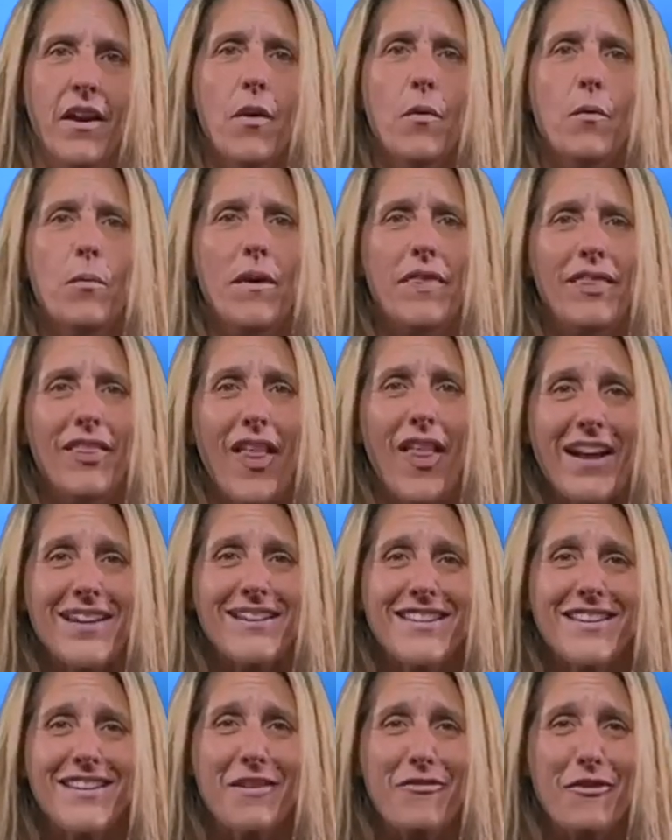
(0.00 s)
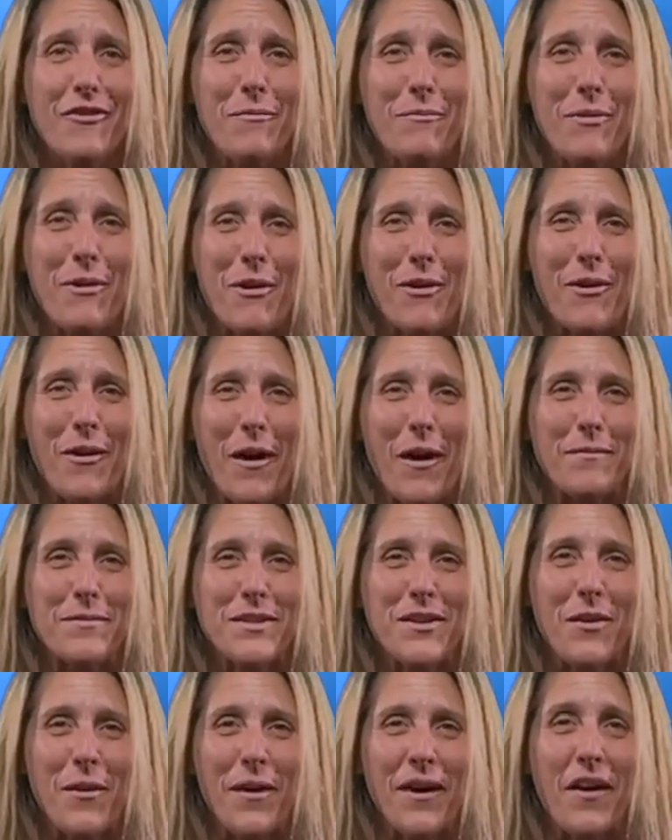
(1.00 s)
With lots of different programs
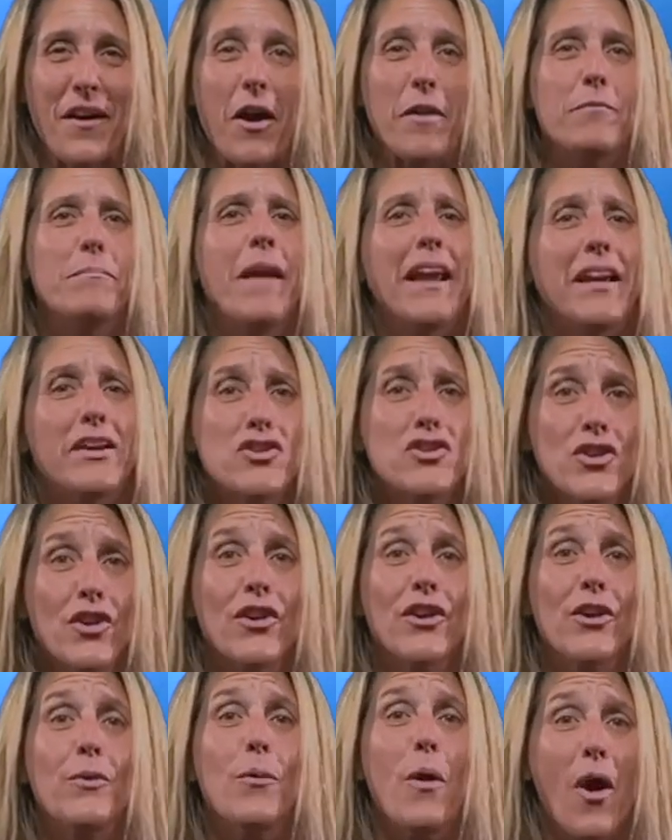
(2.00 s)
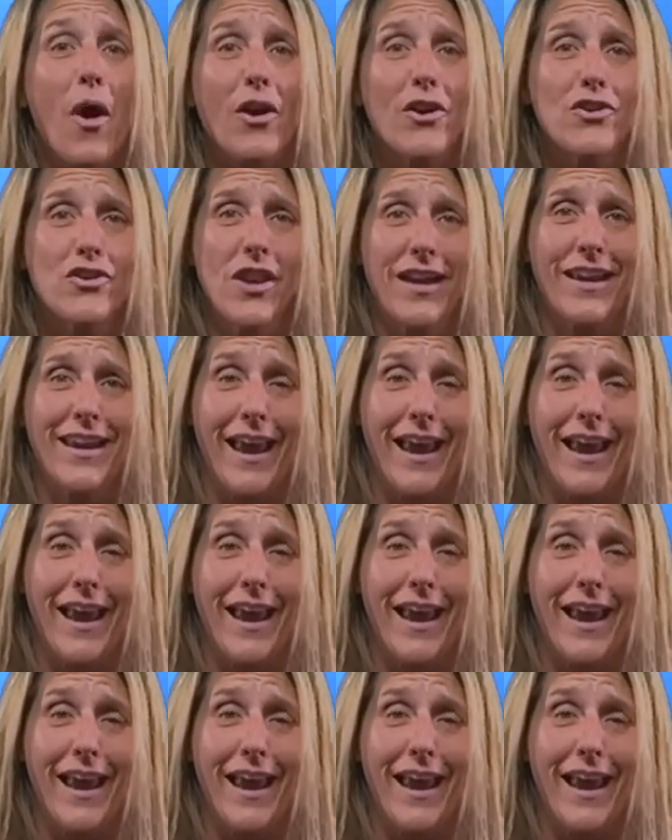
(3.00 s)
going on, make sure you are checking